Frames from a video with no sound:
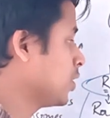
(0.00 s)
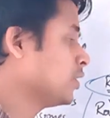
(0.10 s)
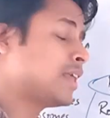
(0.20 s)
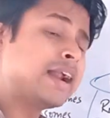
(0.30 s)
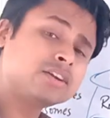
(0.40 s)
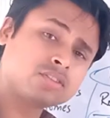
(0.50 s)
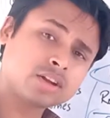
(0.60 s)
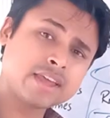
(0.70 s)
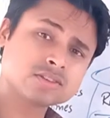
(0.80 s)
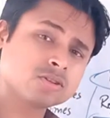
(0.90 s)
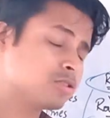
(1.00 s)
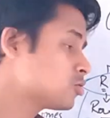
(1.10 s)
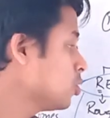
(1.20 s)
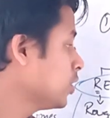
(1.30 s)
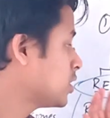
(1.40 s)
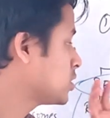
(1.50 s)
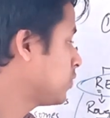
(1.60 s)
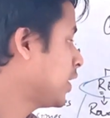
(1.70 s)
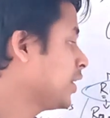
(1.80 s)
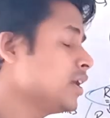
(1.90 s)
So in that case also it
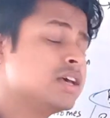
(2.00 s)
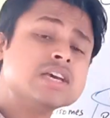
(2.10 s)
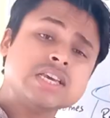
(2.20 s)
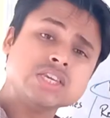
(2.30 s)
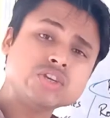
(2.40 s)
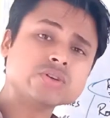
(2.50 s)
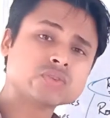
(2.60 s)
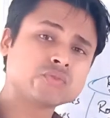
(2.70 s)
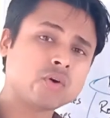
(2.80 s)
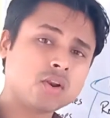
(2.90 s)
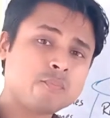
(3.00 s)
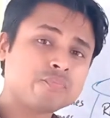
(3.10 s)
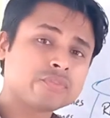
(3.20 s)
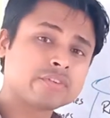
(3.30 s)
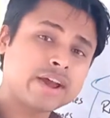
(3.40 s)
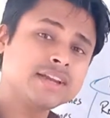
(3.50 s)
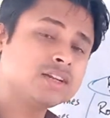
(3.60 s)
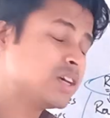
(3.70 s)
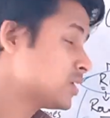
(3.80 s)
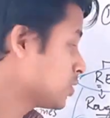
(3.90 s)
is very useful,
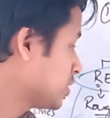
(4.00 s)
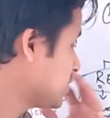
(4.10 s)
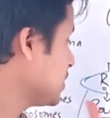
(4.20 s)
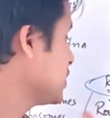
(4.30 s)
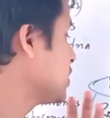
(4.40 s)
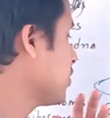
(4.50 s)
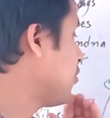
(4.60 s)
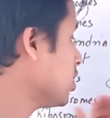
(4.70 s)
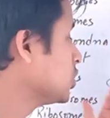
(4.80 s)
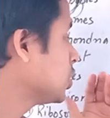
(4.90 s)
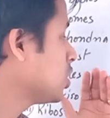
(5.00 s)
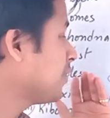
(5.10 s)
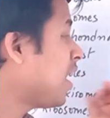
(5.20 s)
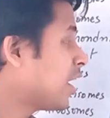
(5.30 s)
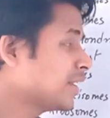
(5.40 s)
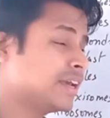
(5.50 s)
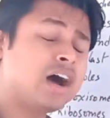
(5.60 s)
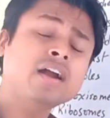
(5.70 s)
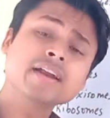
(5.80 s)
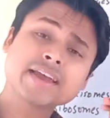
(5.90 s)
right? So this is the function of
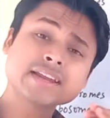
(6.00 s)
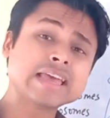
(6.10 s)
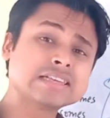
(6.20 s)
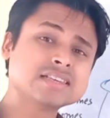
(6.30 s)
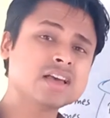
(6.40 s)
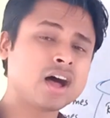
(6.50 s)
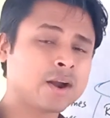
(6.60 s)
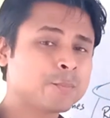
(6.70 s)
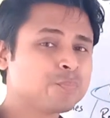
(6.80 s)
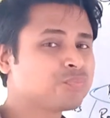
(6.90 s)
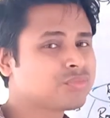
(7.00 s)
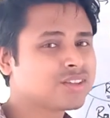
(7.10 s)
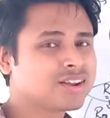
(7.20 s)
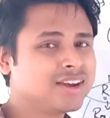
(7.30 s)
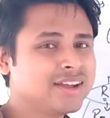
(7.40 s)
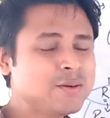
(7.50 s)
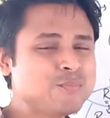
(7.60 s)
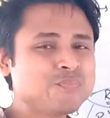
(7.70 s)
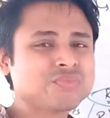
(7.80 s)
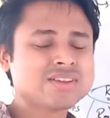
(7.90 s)
RER and SER.
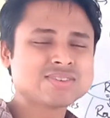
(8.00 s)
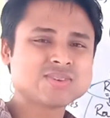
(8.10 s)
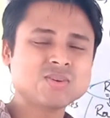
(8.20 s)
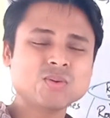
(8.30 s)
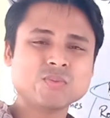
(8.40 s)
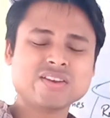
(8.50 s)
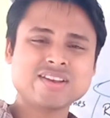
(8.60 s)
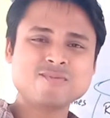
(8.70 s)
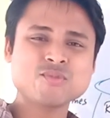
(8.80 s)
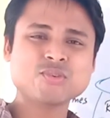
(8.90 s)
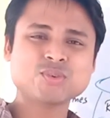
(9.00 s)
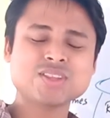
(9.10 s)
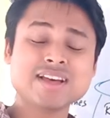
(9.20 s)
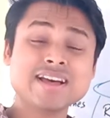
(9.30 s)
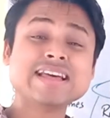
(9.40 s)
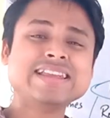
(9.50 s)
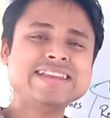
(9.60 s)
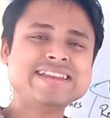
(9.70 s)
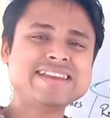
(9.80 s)
Clear? So we will move to the